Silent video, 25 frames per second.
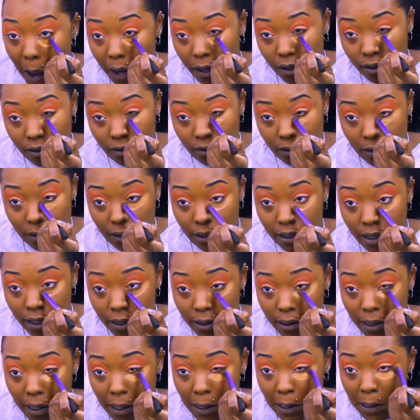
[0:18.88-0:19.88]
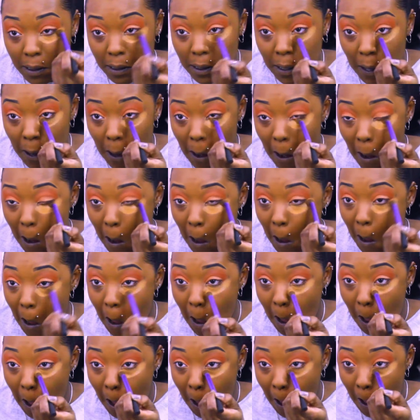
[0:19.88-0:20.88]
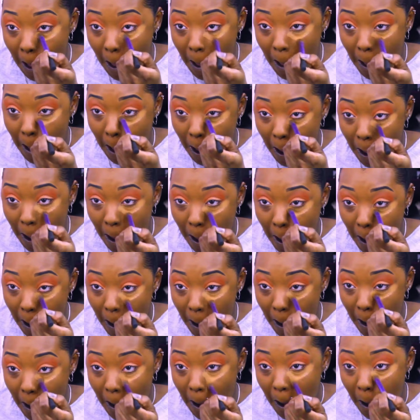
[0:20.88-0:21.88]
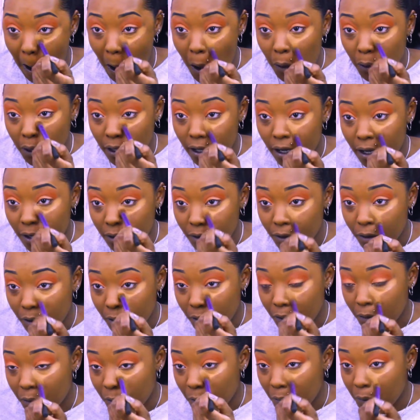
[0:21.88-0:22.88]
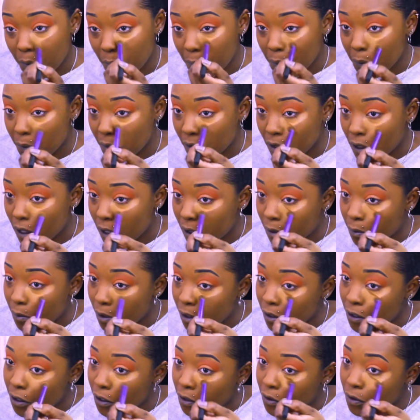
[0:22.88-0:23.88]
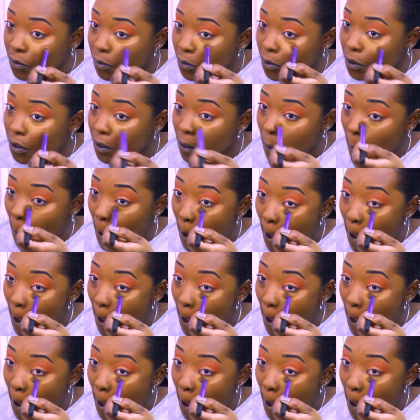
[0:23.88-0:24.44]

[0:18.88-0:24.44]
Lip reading: Just get that in there. And go down the side of my nose a bit.